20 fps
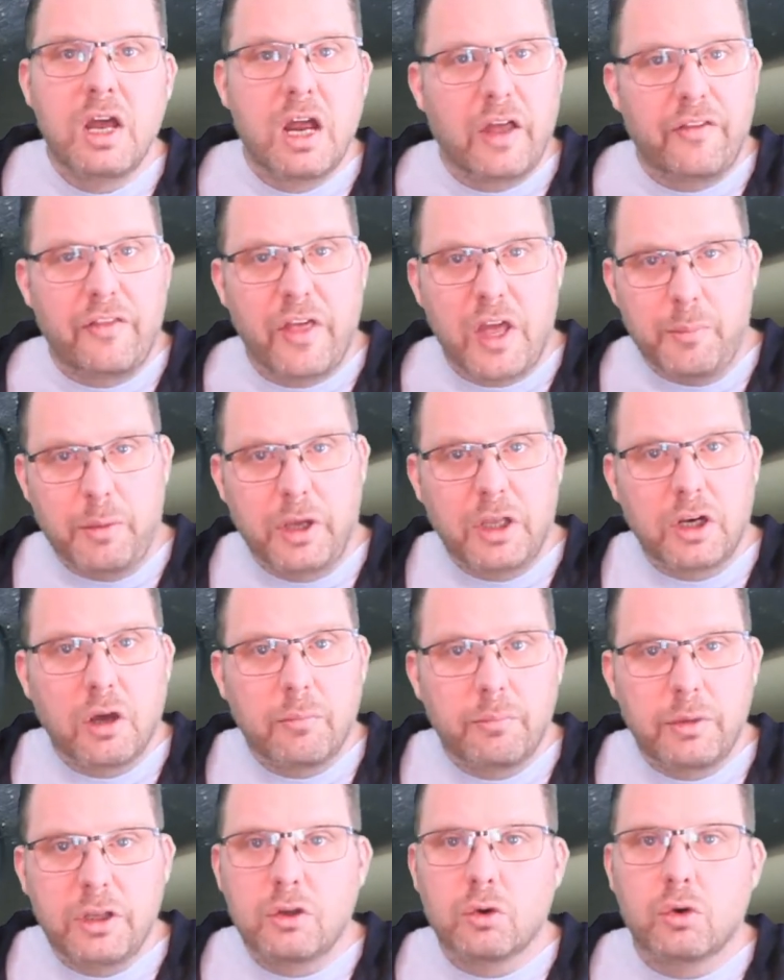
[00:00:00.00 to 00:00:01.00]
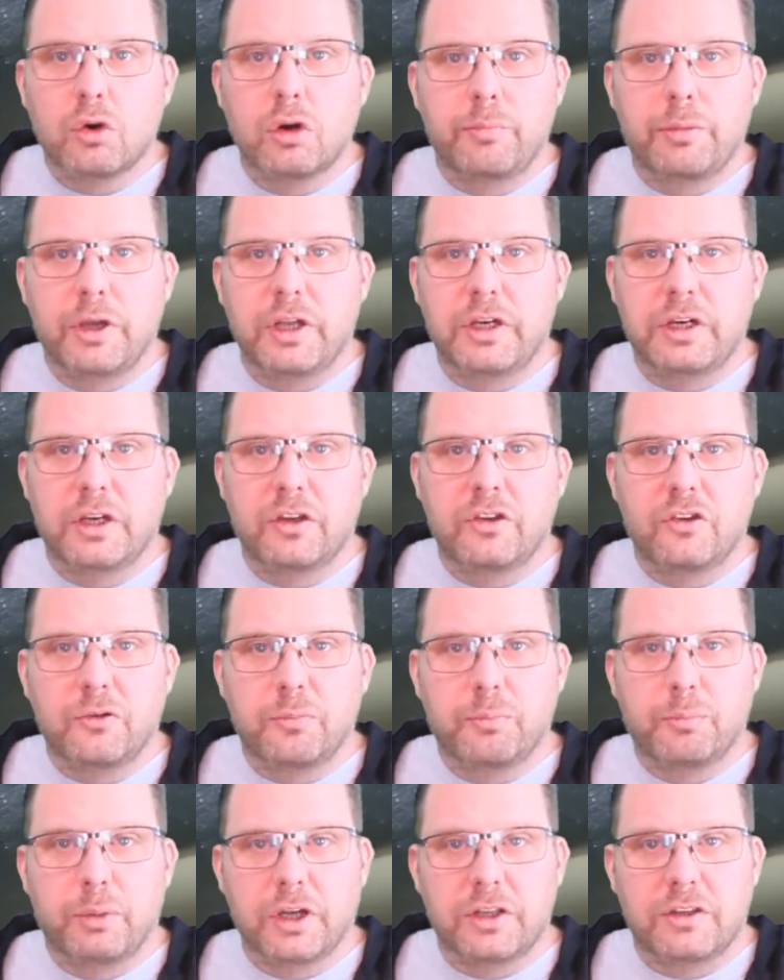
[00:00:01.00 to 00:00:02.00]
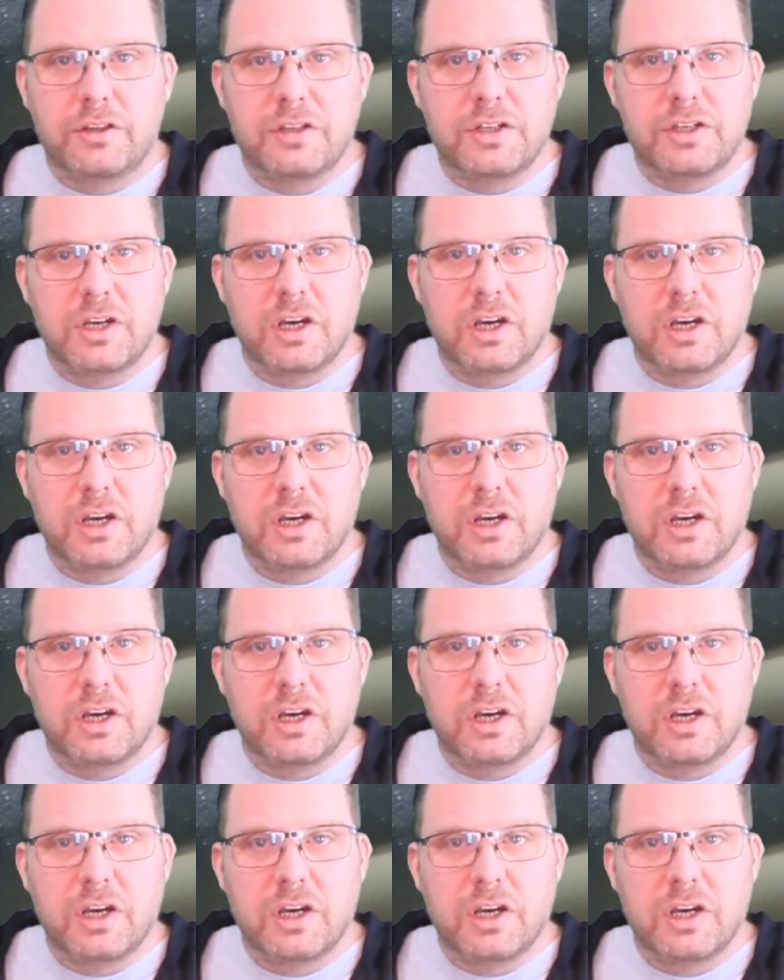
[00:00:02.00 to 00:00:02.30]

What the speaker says: and they may not be your opinions, but